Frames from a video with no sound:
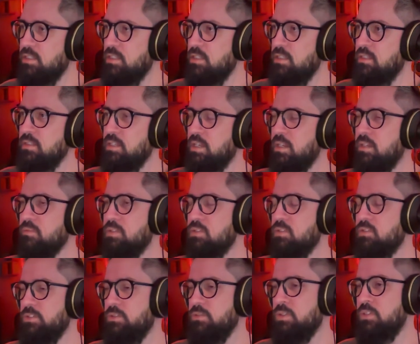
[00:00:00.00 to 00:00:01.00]
And yeah,
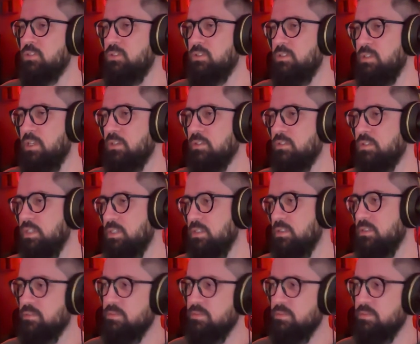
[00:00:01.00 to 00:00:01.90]
what's your what's your take on that?